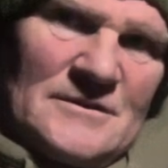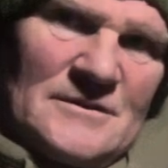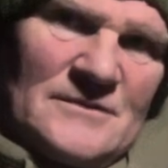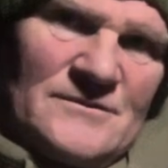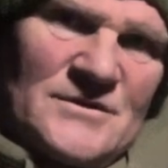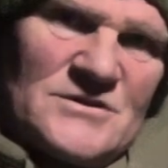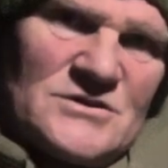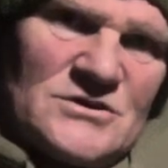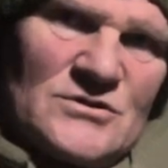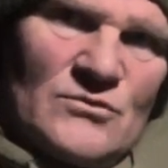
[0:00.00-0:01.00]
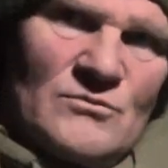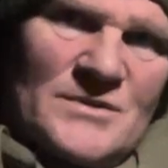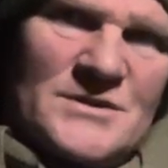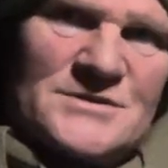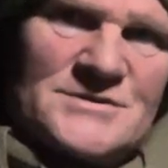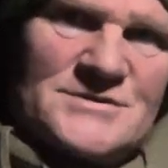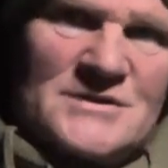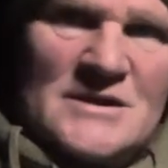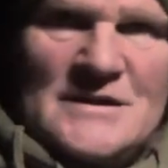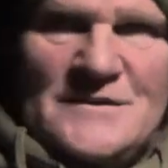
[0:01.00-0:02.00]
fishing short because
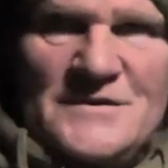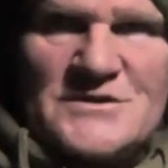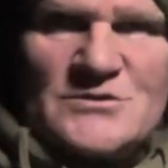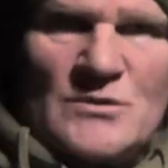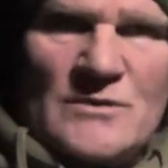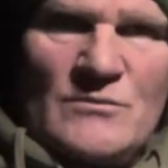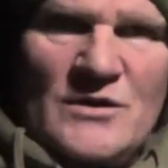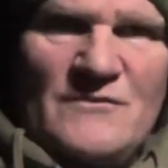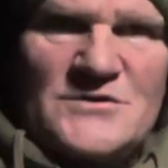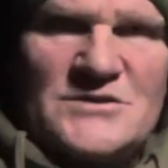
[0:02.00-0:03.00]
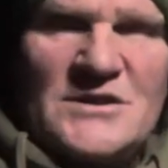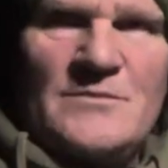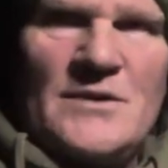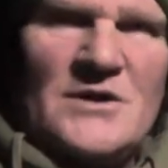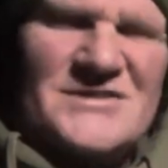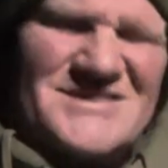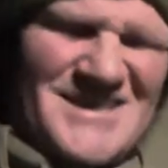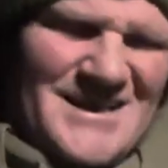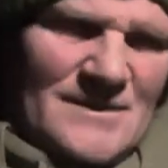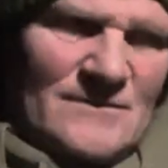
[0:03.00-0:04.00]
this swim, when I fished it in the past, there's a
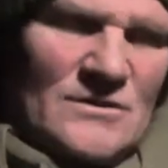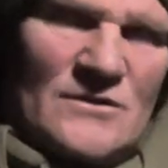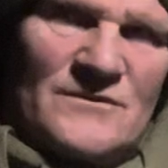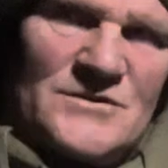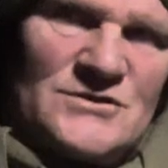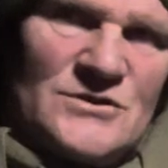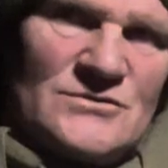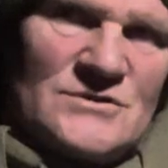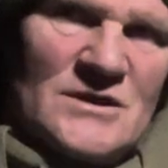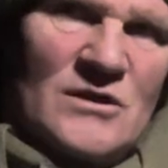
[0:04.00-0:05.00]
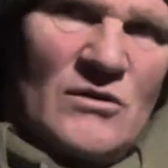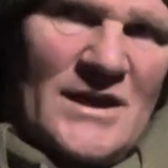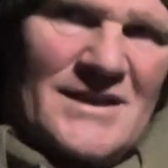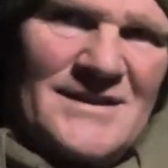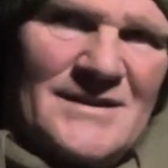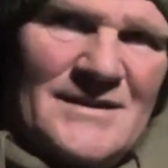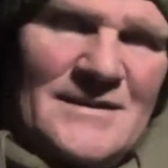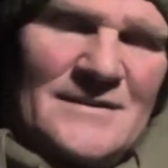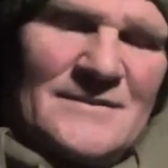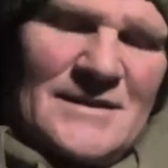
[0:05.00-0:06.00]
hell of a lot of fish usually
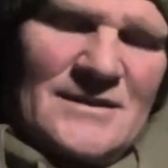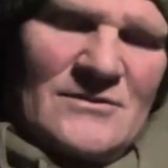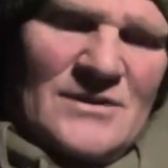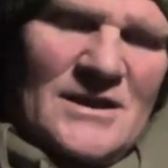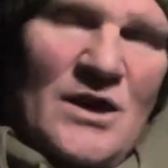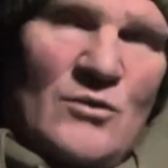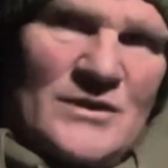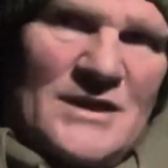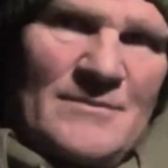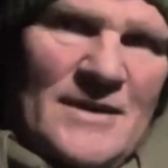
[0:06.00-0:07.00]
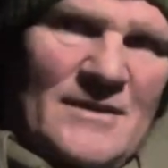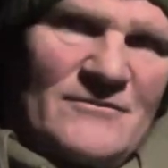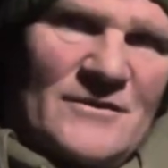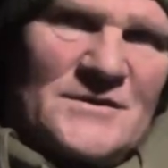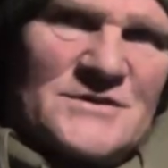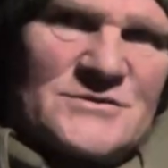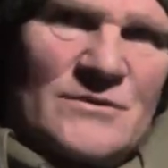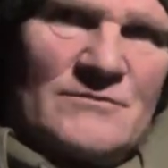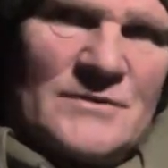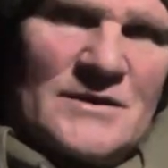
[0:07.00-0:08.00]
they like holding up out in front of this
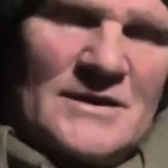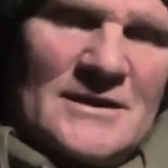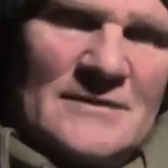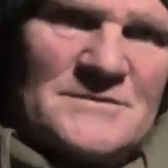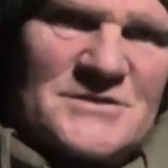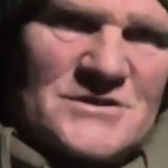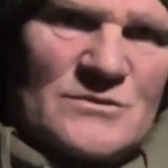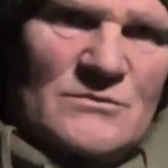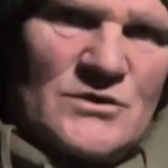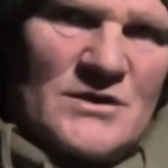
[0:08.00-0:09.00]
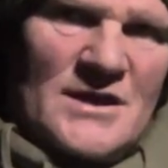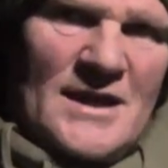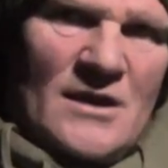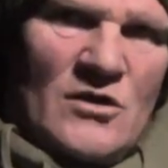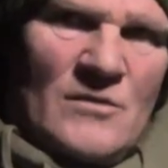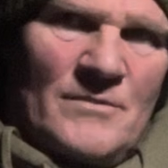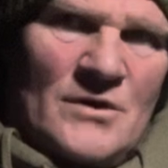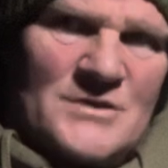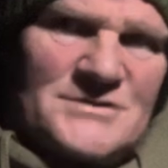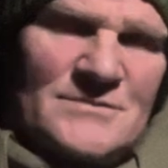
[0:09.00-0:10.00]
swim. It's a swim where you can get a lot of
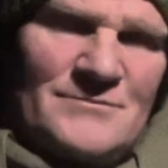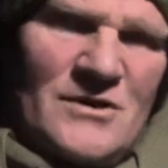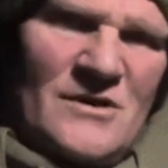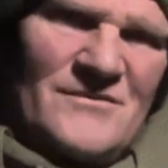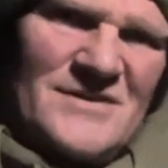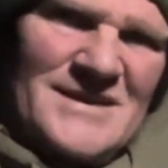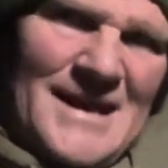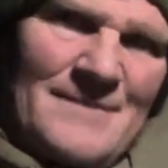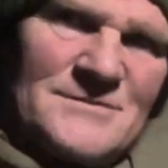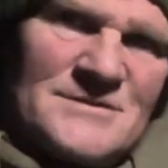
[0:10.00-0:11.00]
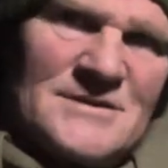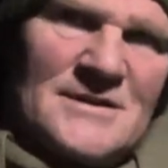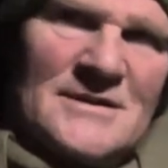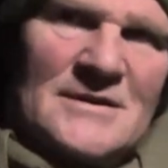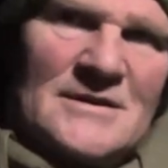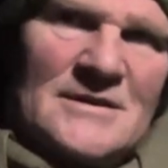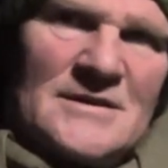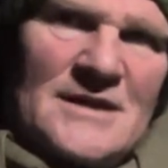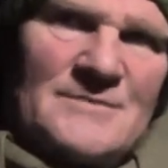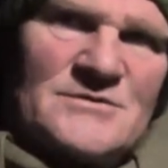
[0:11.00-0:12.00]
bites in, but I've kept
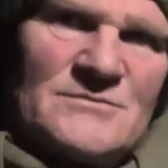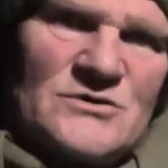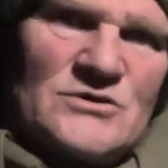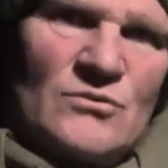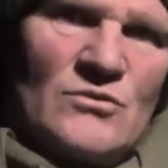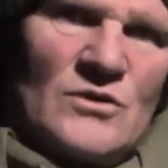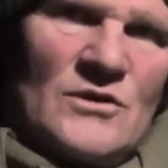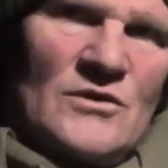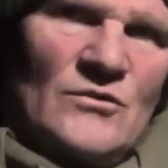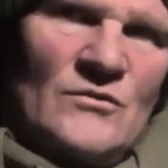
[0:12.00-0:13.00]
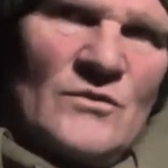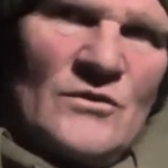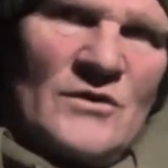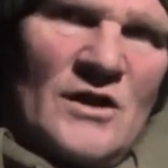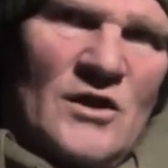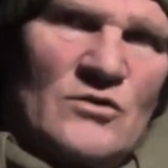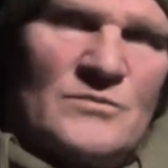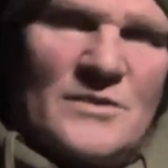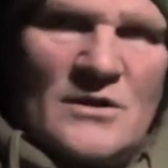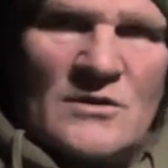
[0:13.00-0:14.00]
them short on the hope
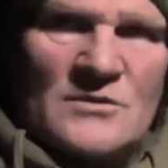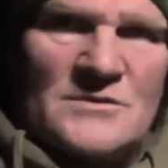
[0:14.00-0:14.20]
that I